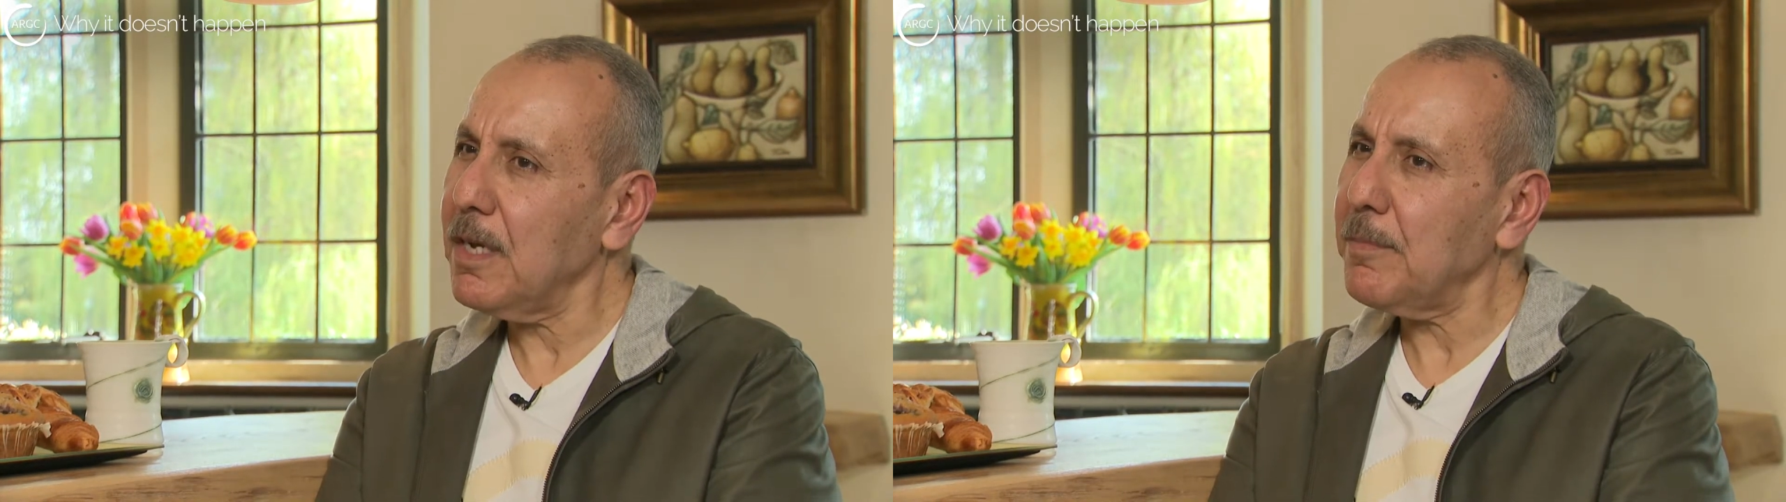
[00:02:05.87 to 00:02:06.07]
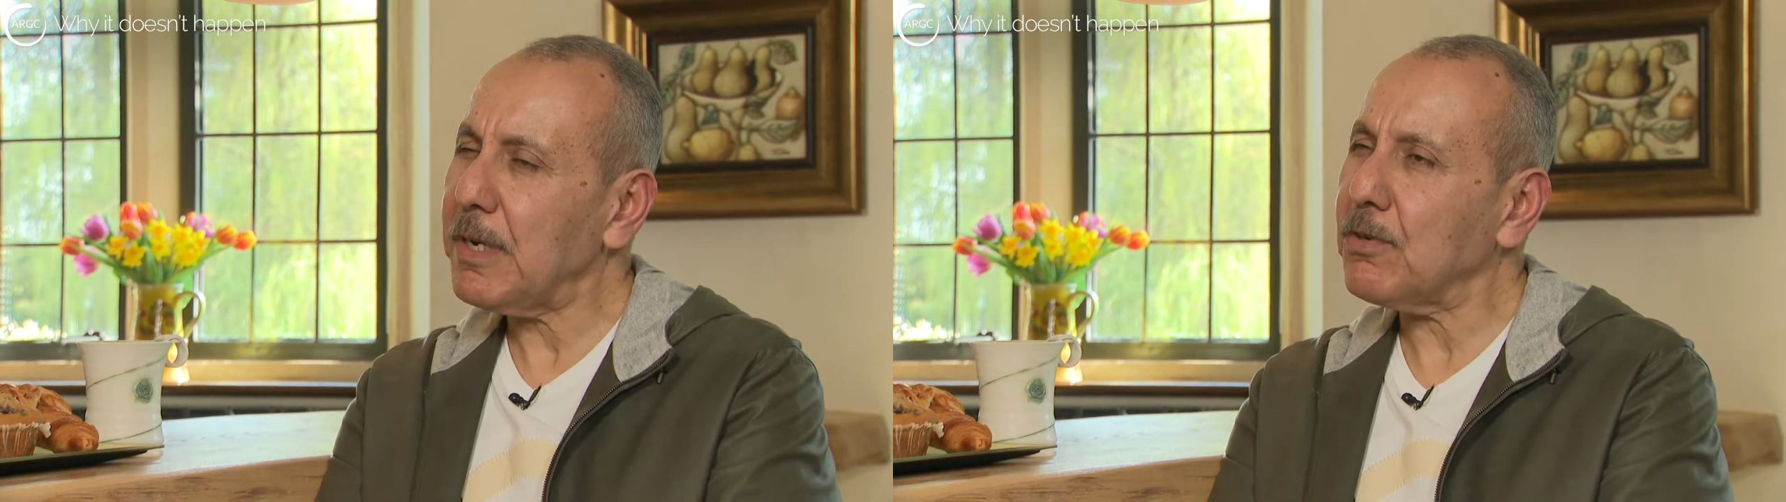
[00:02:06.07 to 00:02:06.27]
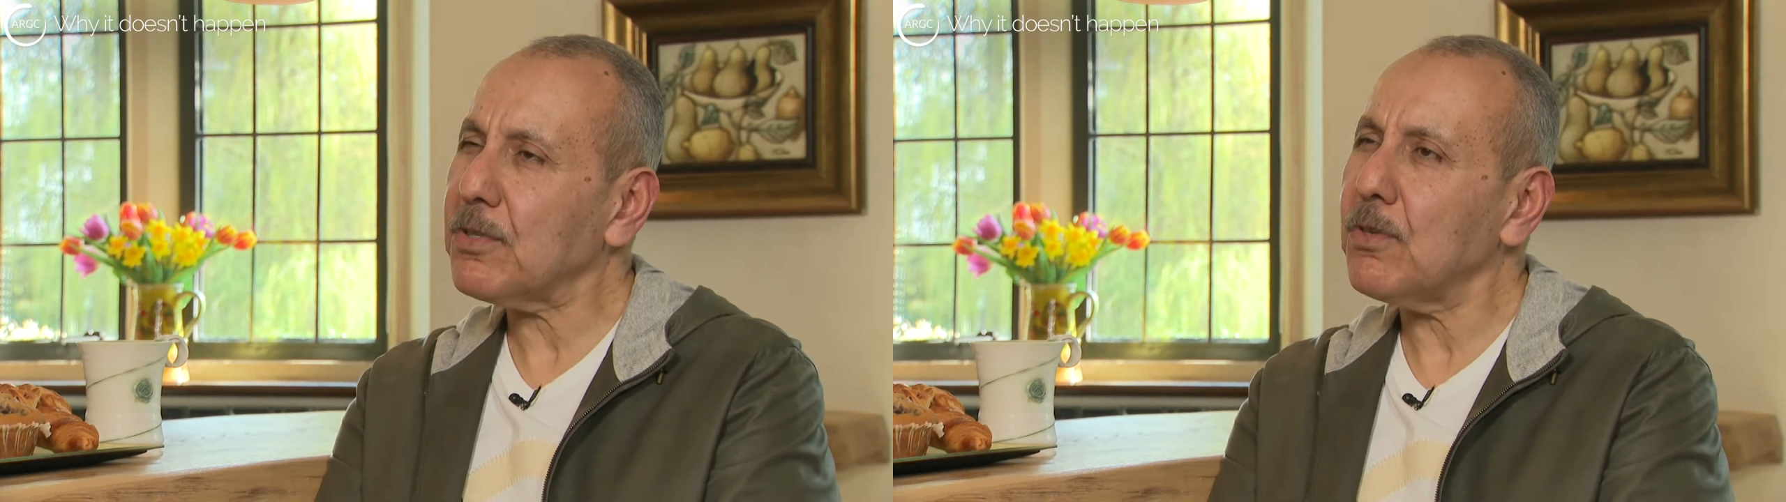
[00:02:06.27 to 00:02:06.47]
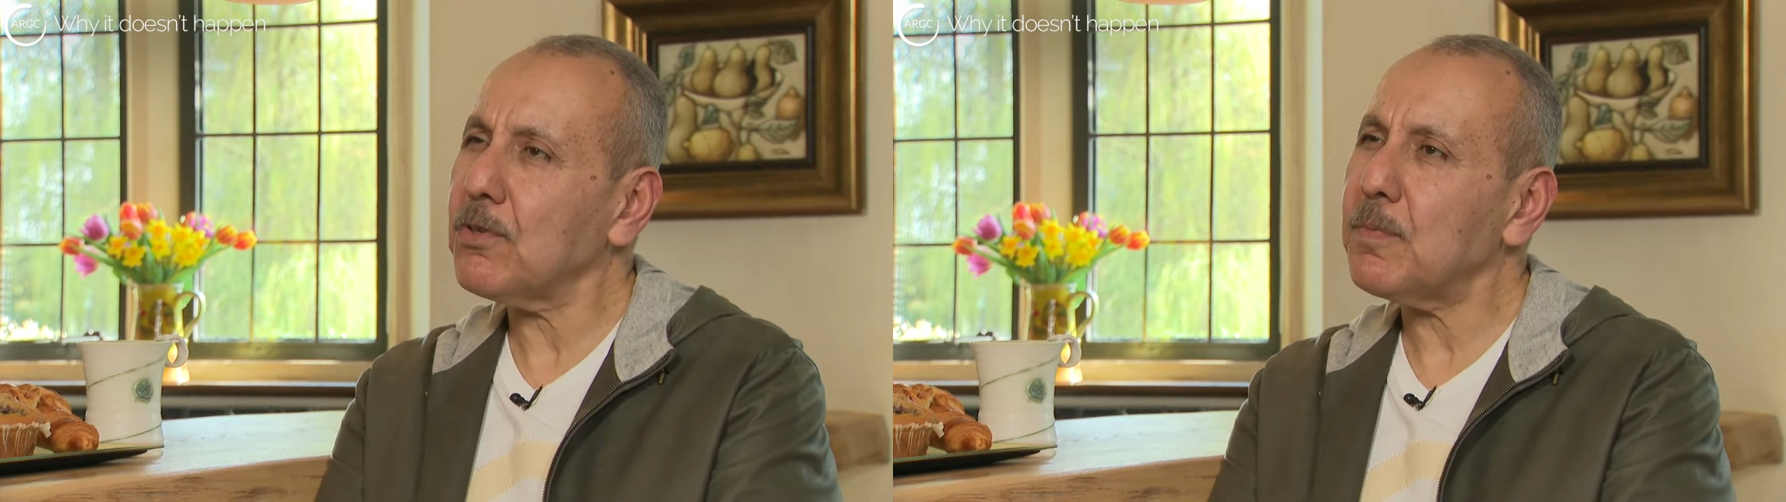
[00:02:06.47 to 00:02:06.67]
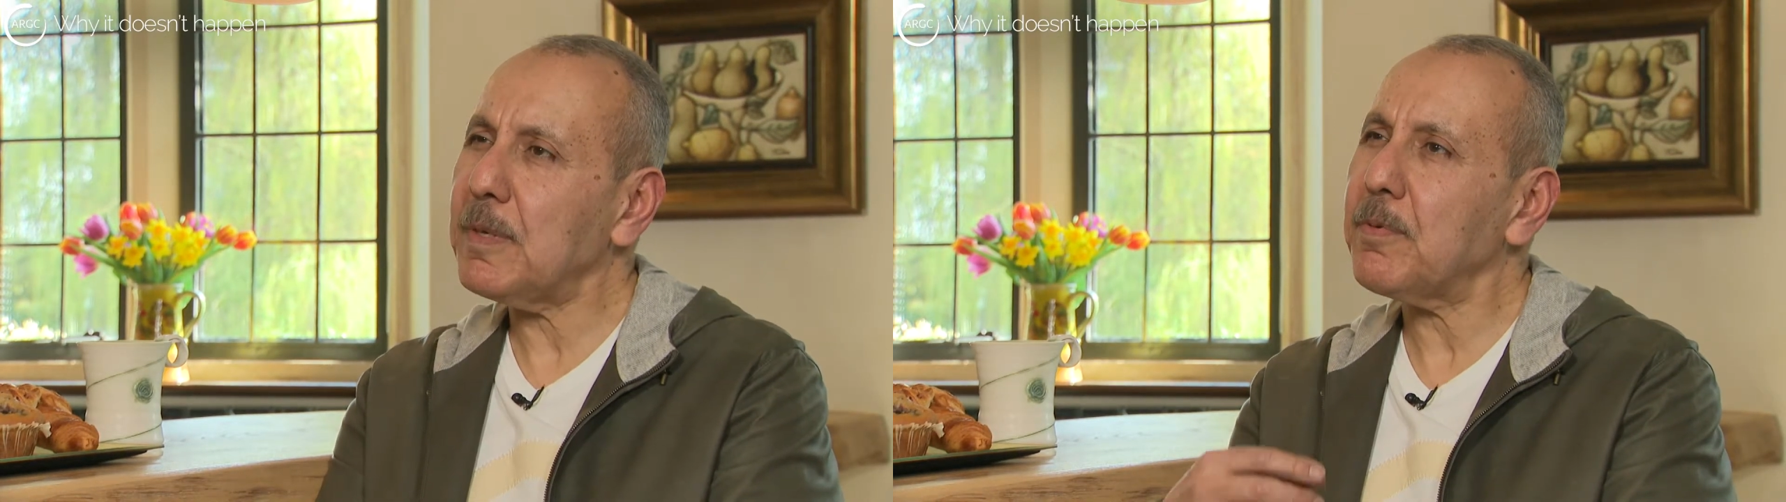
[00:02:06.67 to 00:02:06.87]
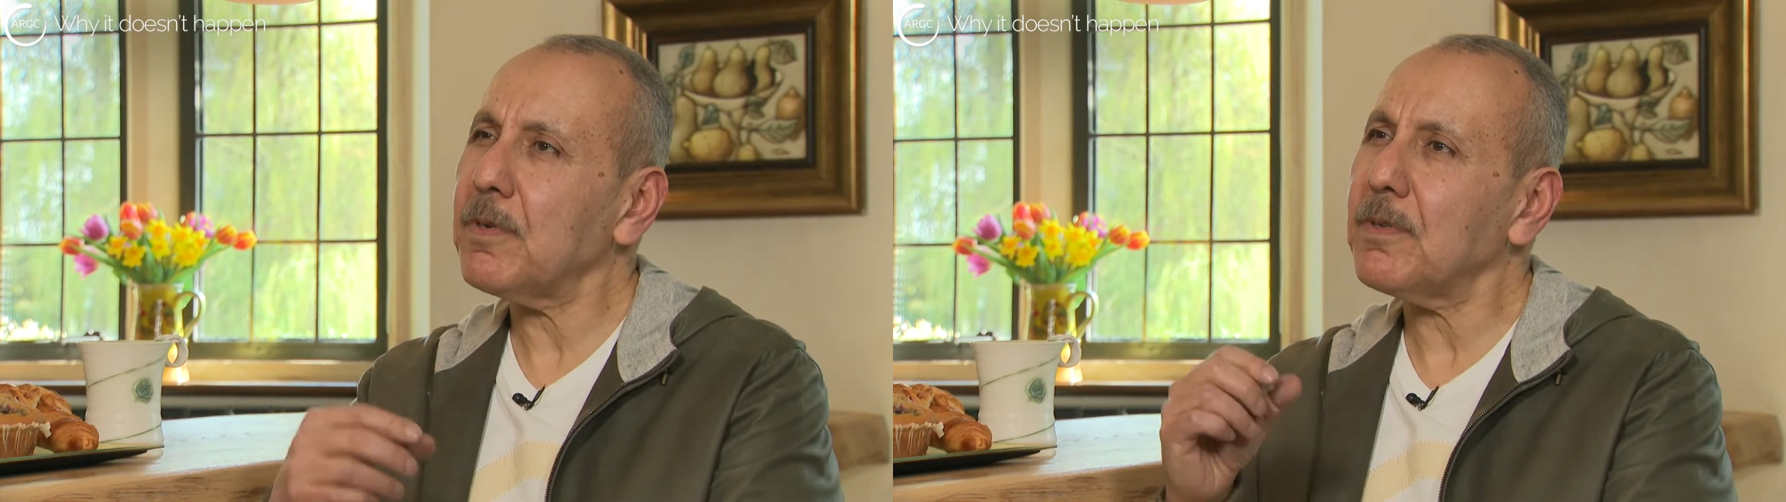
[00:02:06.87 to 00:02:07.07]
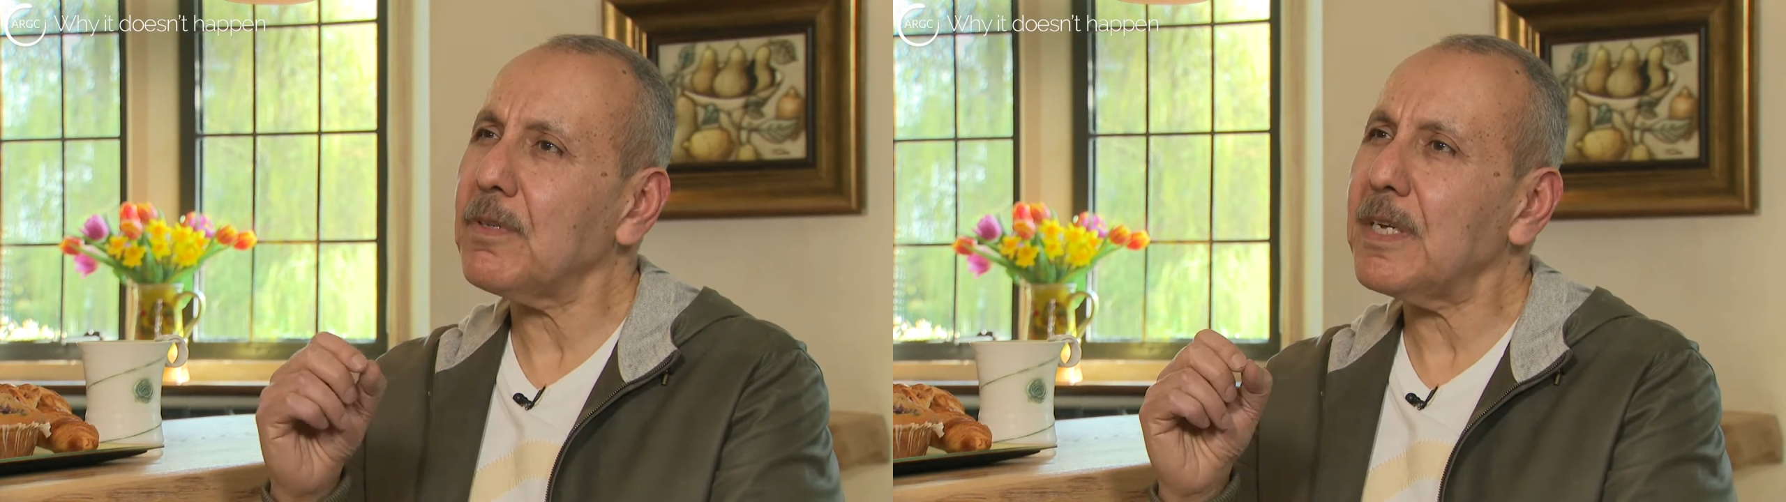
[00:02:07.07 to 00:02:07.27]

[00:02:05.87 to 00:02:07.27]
because those people,